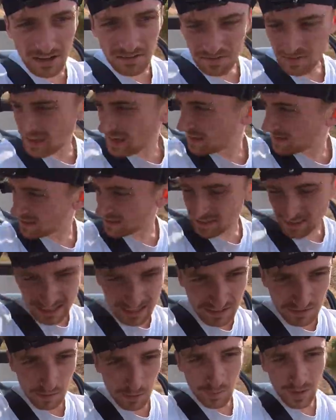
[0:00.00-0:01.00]
I think
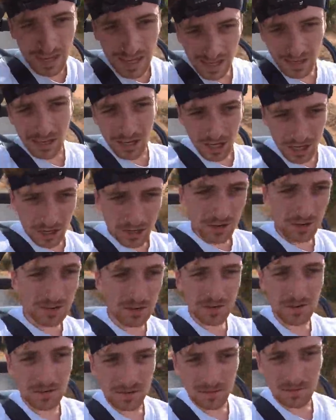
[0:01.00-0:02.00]
this would be a good
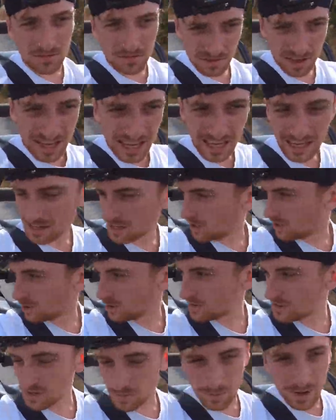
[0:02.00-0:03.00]

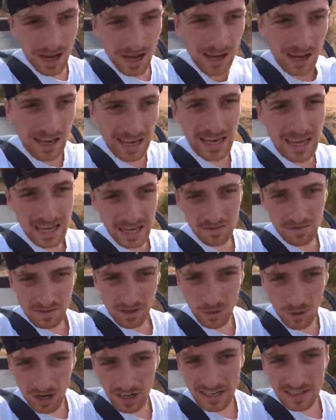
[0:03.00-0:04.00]
vehicle to buy if
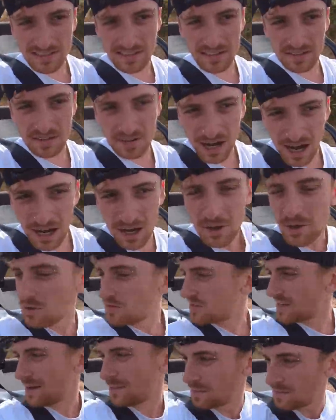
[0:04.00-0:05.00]
you wanted to tow
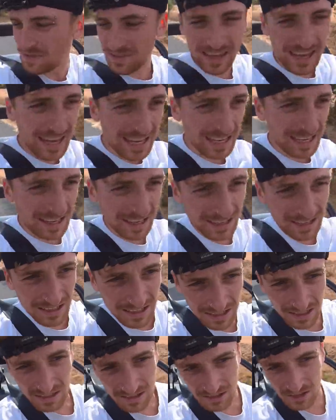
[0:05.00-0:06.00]
something
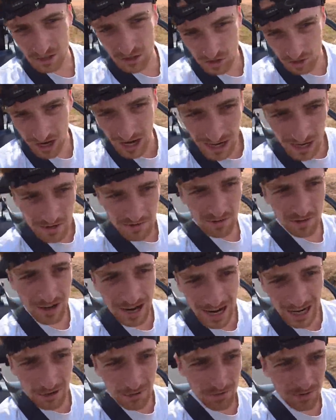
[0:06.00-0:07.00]
to drive
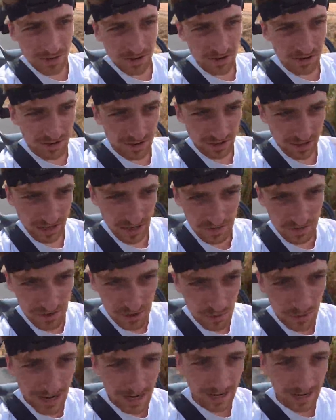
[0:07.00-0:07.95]
around. If you